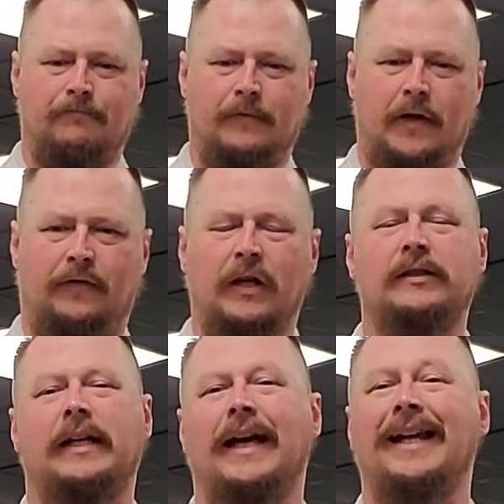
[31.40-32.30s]
If
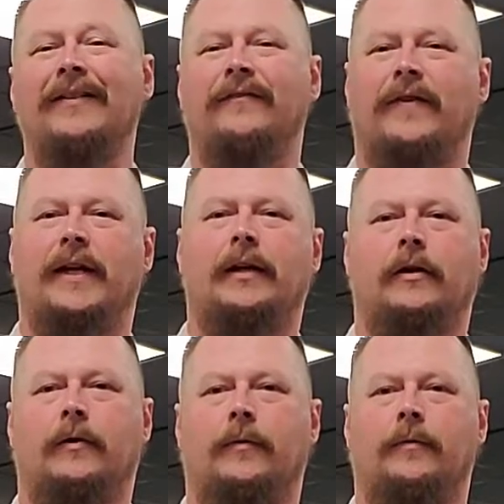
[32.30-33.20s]
there's any
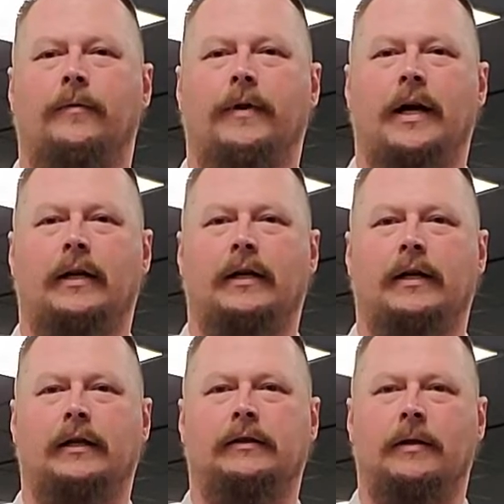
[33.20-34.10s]
video that
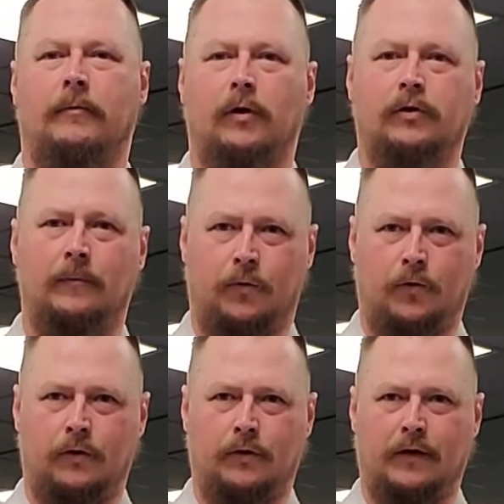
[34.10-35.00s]
is the most
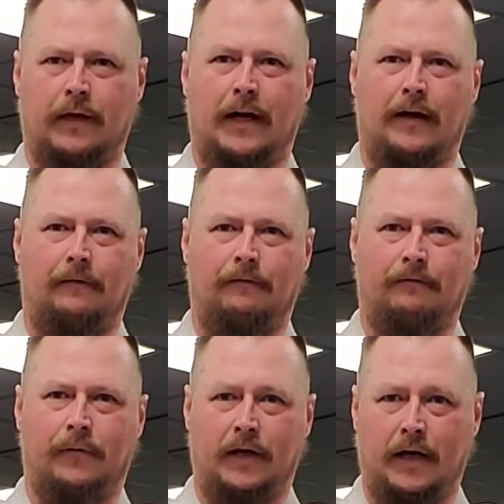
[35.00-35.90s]
important that I
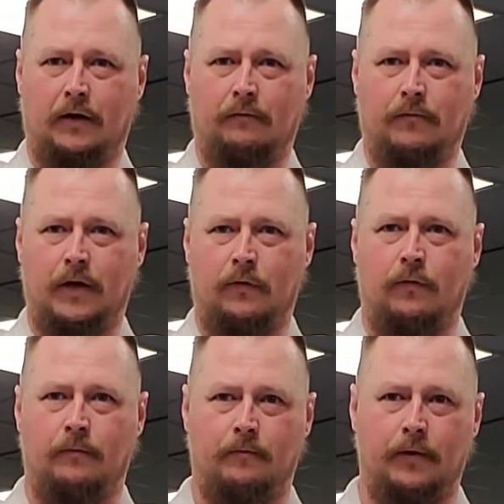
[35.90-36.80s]
put out, it
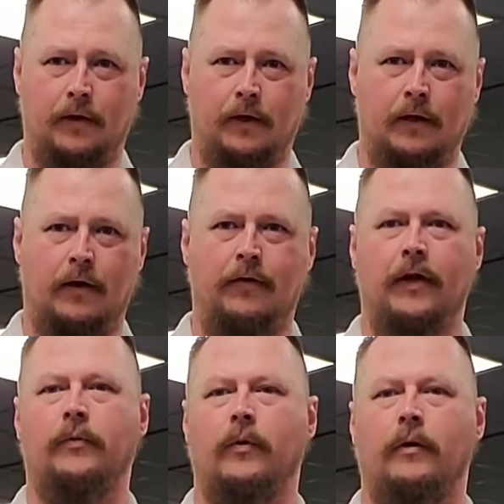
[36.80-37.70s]
would be
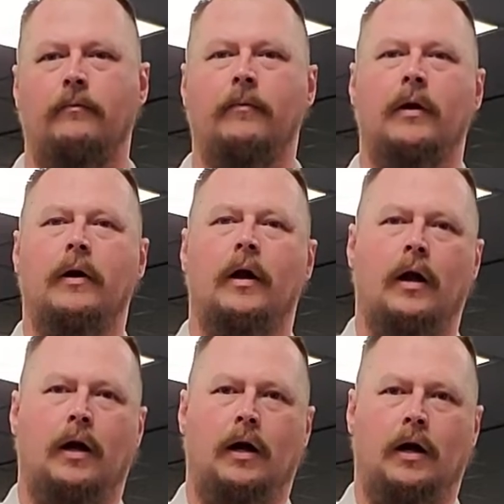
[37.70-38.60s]
this one.
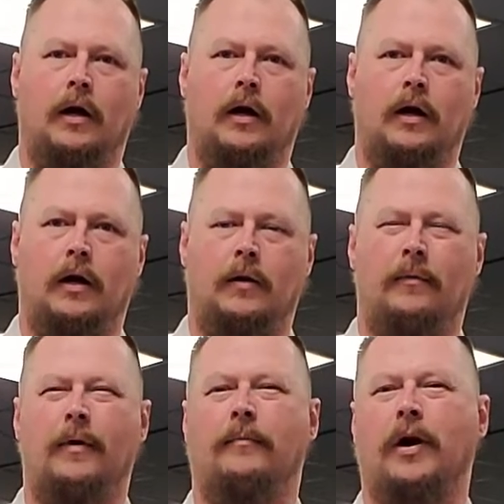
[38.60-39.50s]

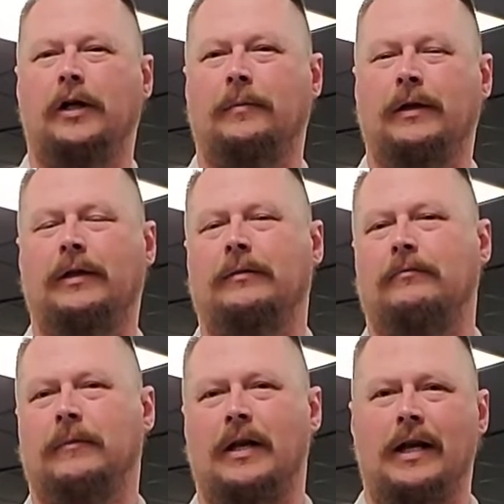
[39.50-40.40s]
And possibly
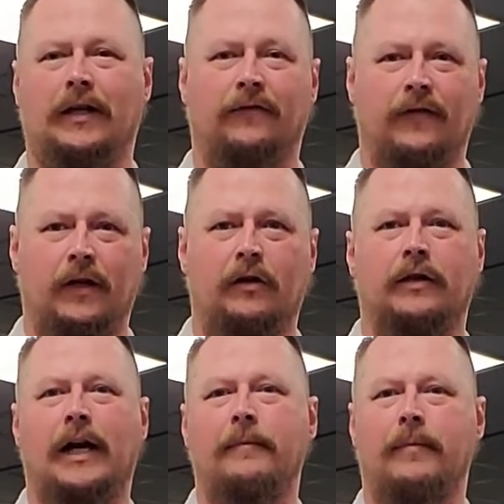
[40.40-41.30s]
the next video
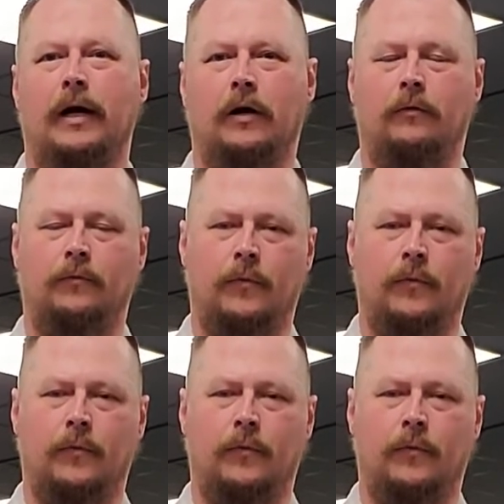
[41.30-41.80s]
that I put out.